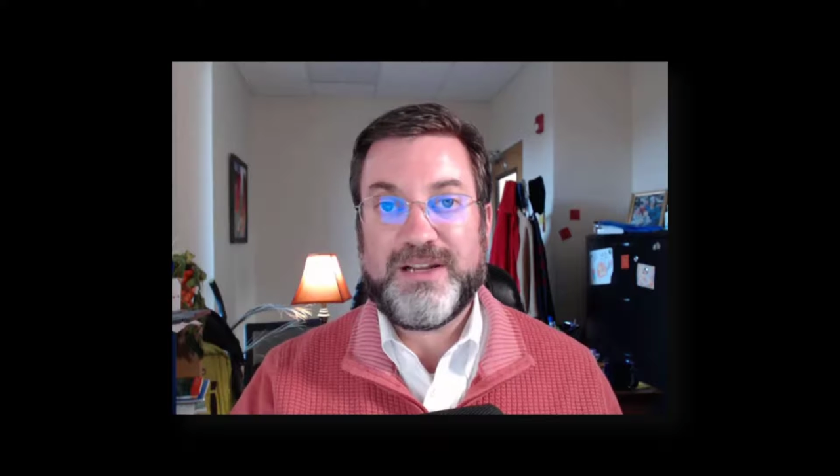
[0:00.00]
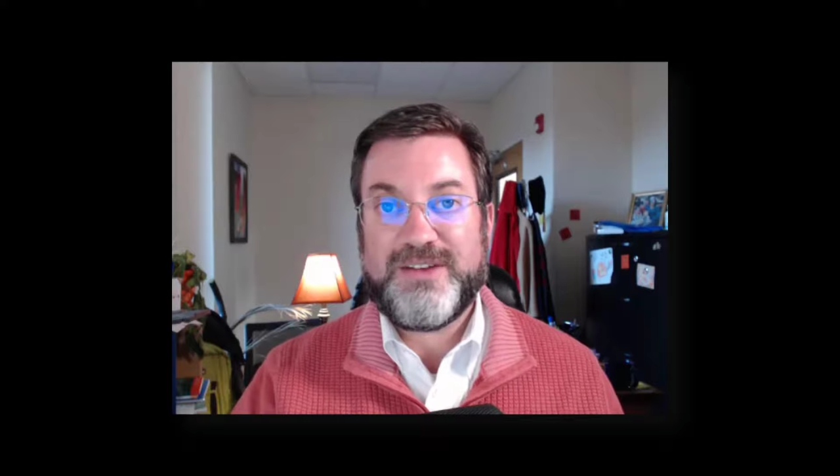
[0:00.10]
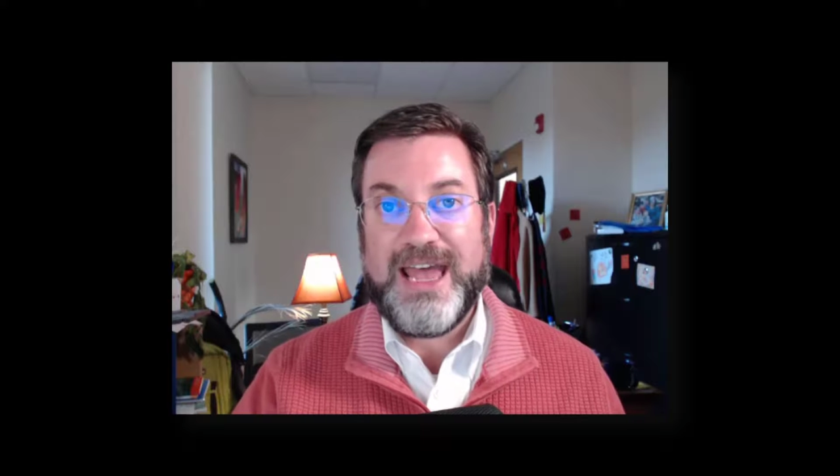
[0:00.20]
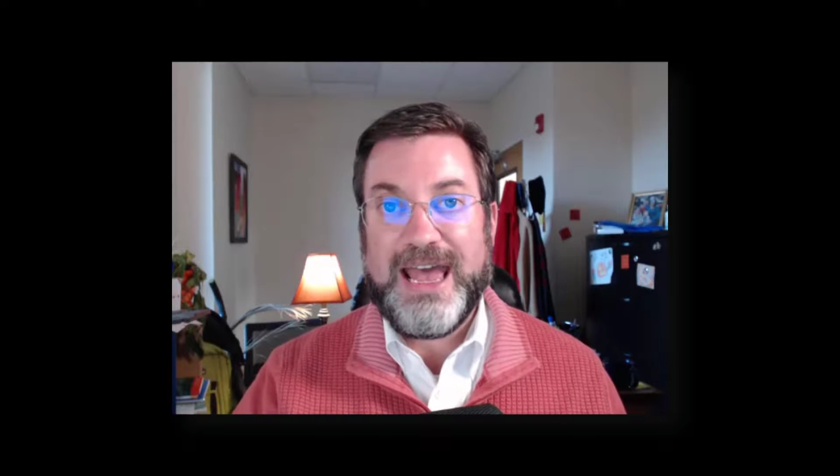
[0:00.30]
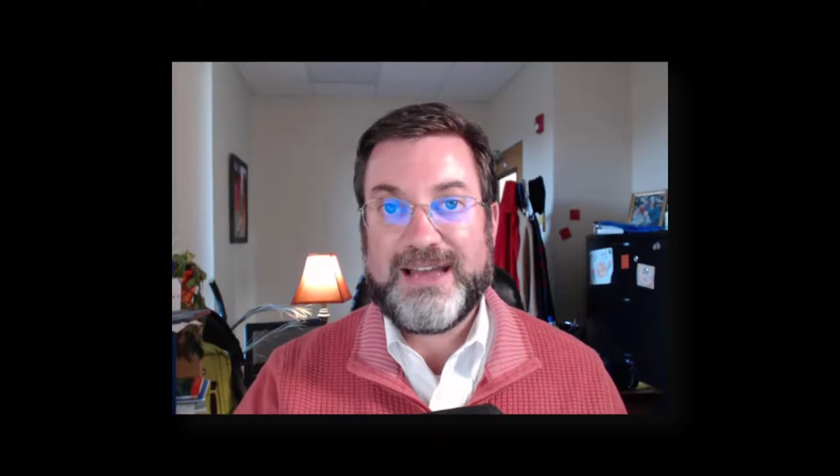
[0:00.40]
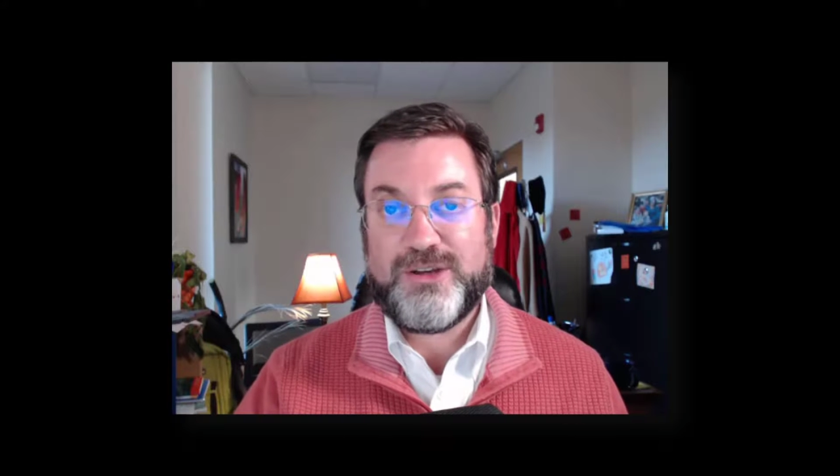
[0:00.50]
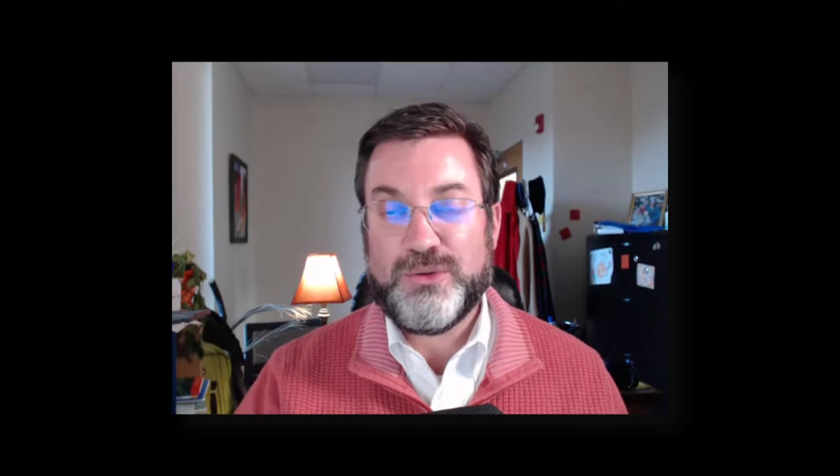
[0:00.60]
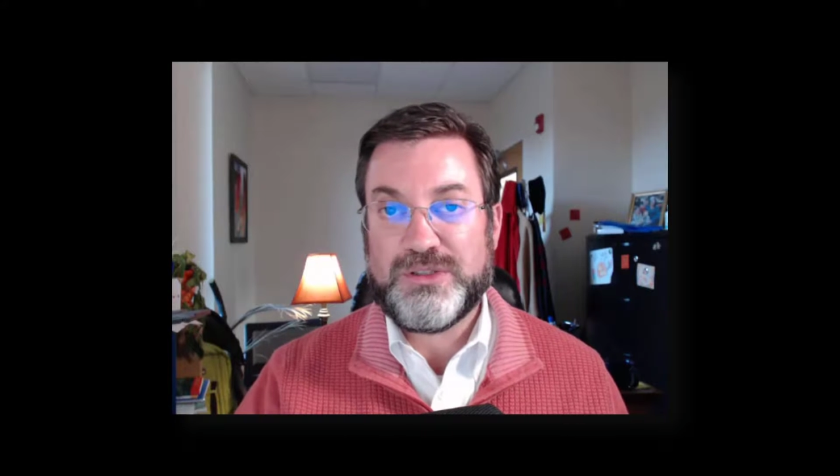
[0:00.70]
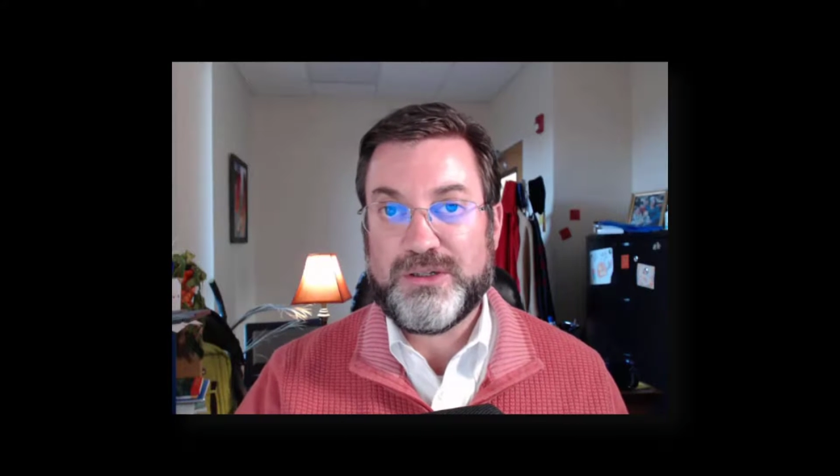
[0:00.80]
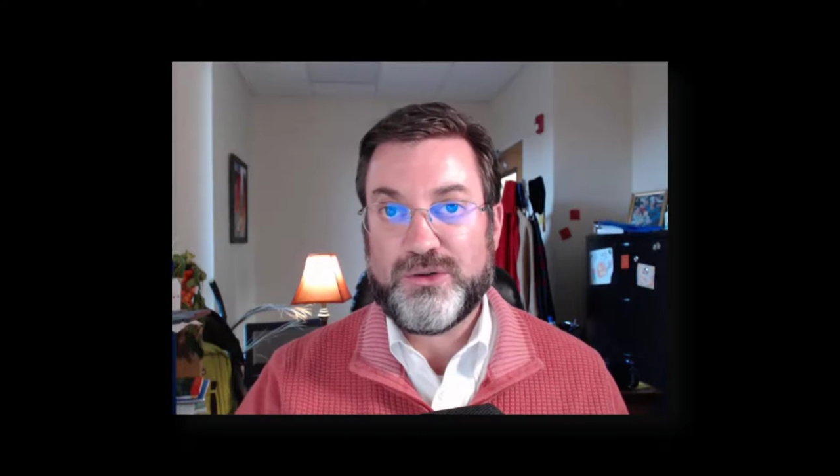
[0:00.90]
bit of a hack
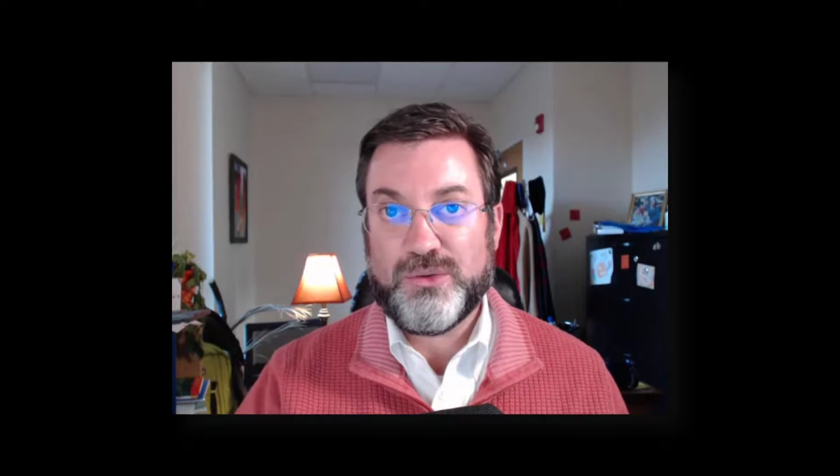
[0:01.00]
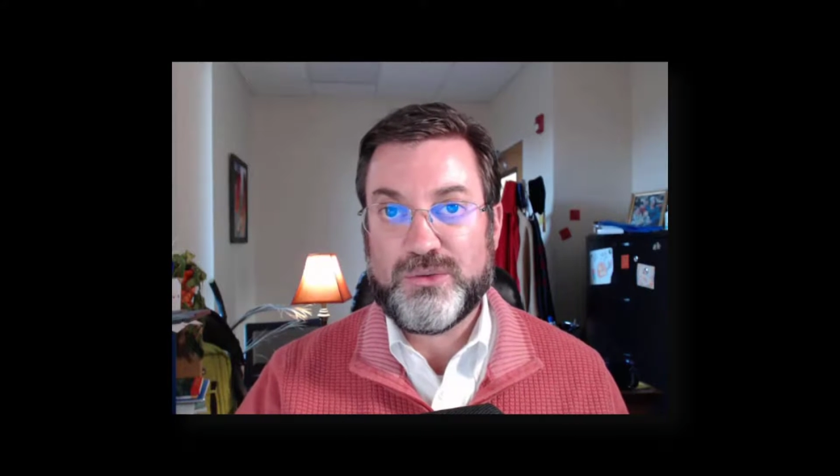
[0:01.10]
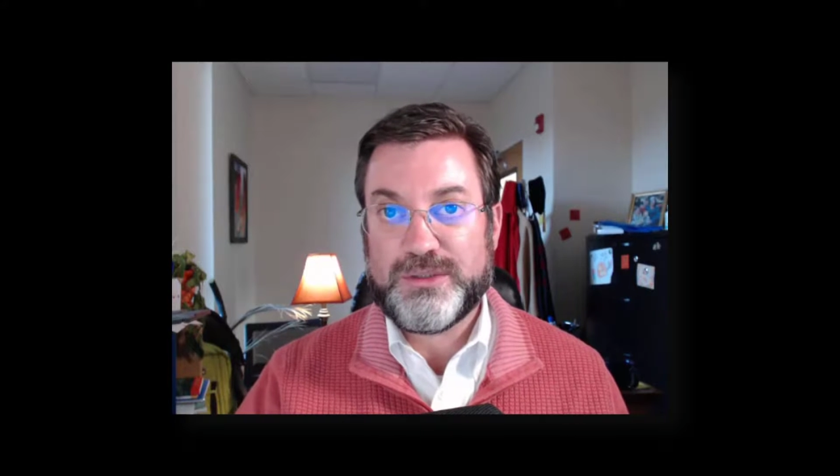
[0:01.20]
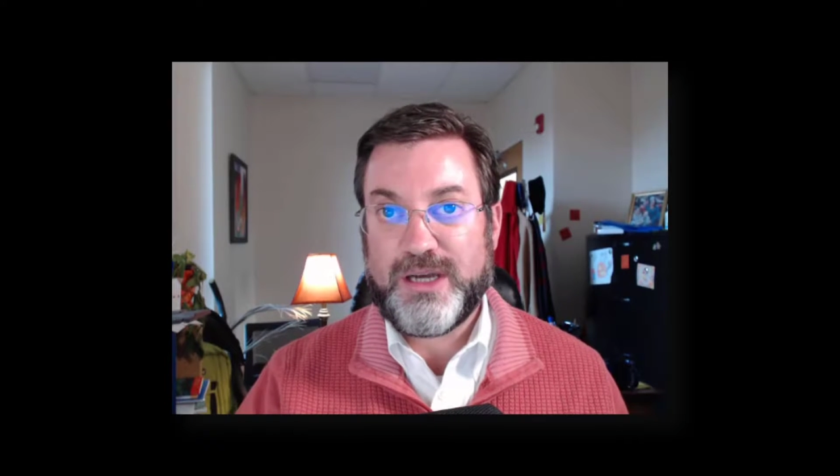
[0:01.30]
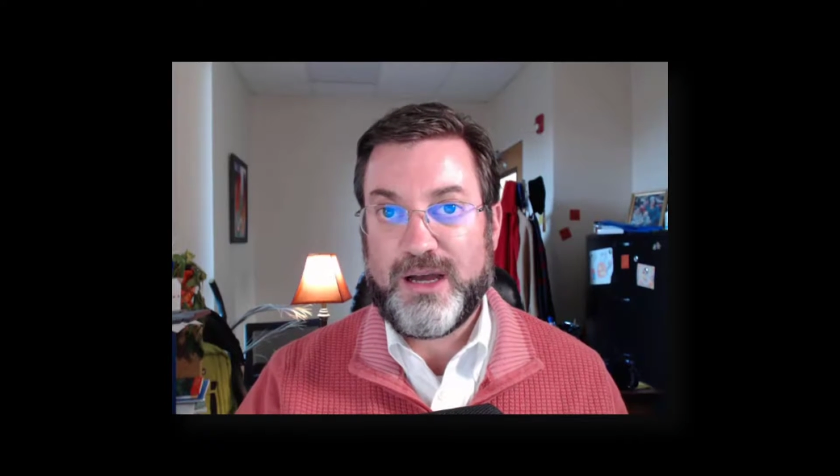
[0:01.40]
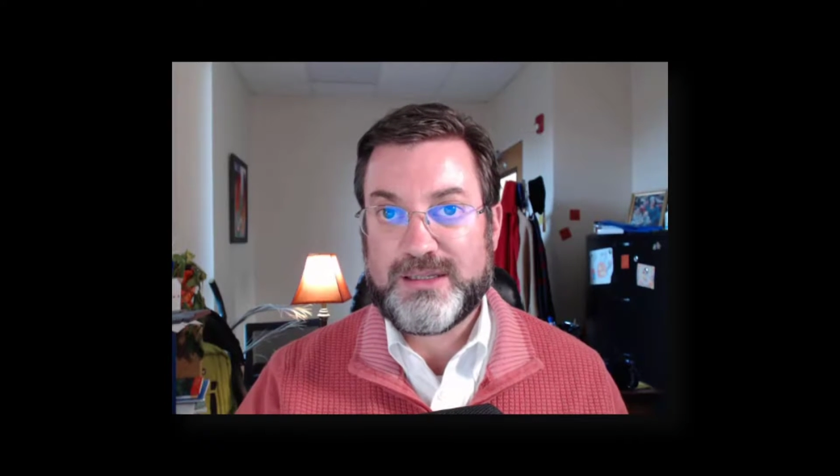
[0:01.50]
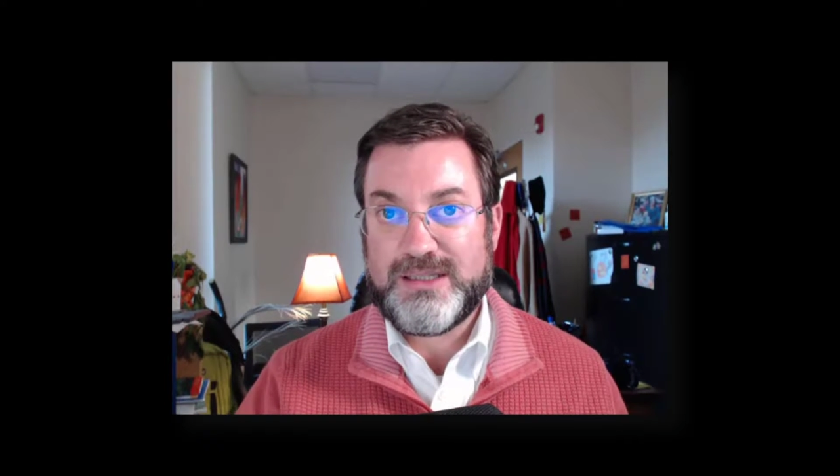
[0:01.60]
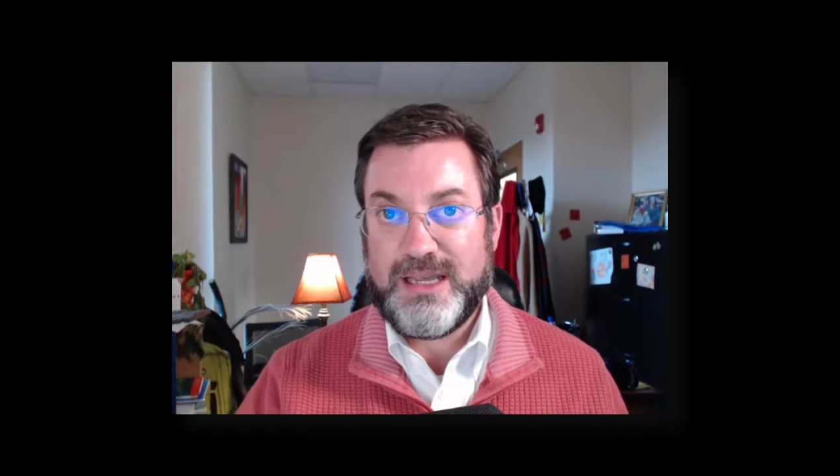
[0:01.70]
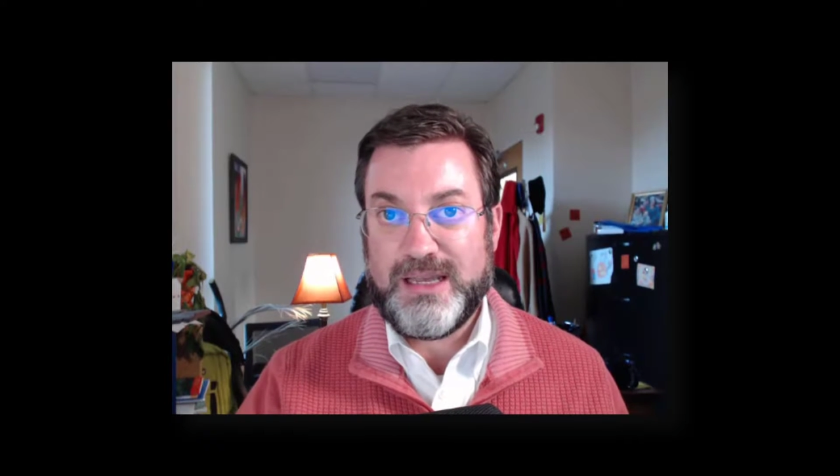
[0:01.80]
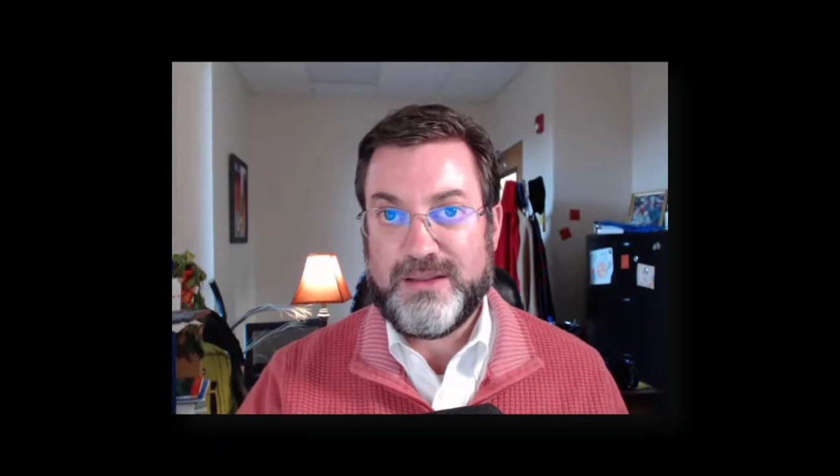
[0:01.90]
using Google
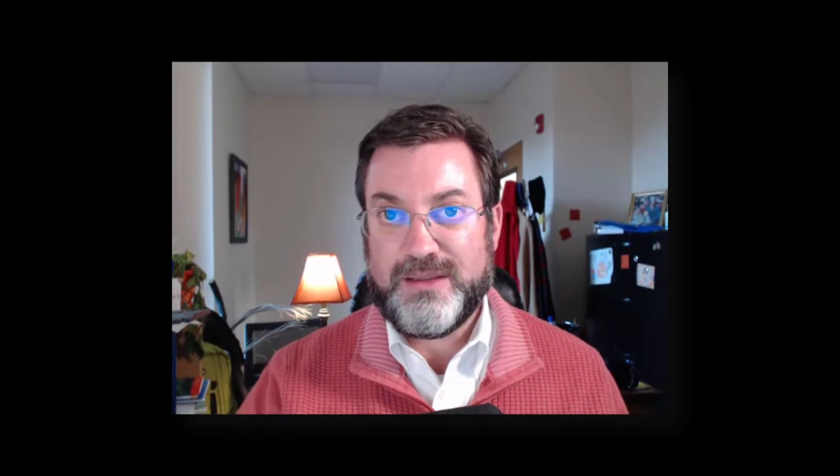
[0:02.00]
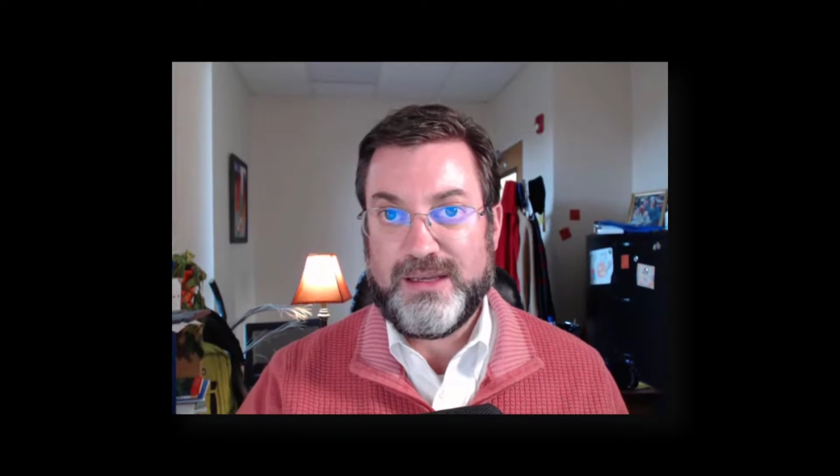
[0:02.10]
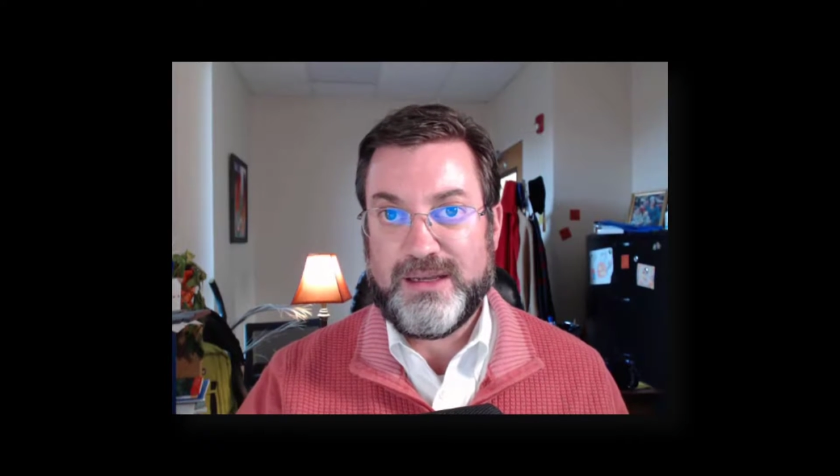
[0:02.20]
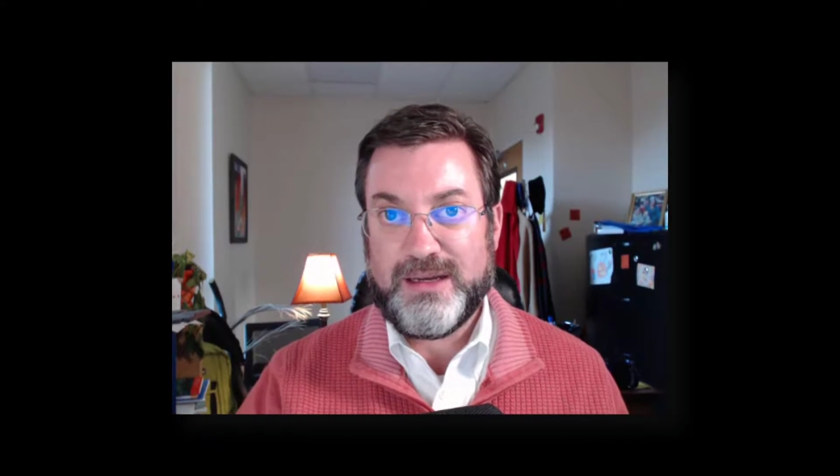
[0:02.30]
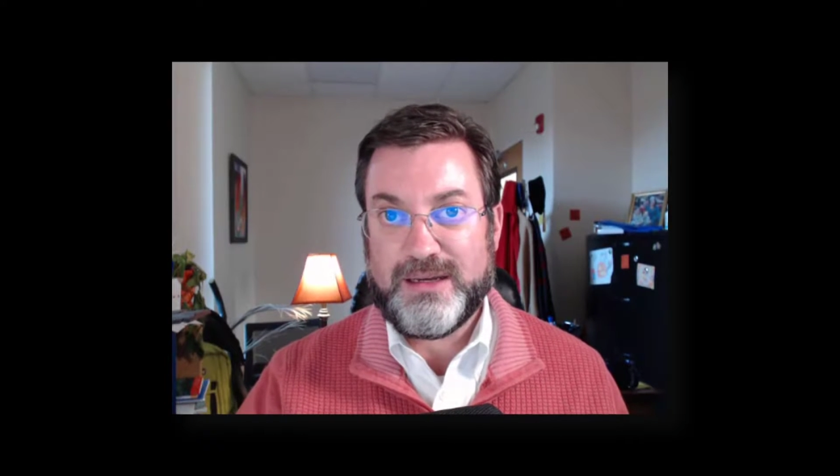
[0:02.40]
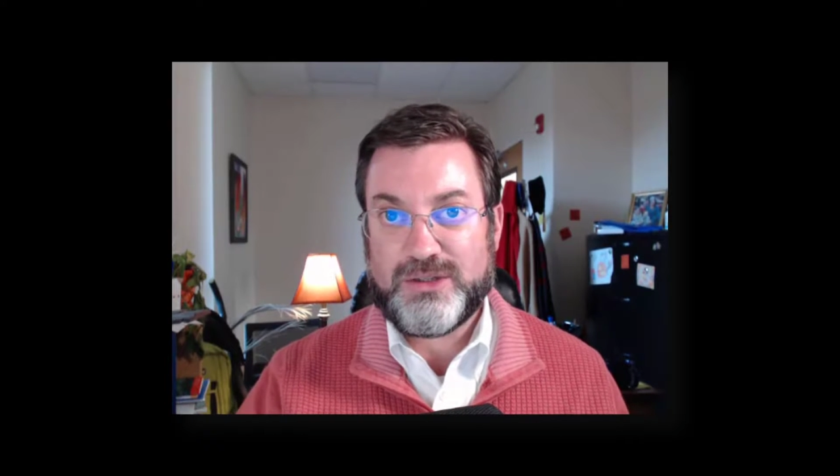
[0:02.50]
Docs and the uh,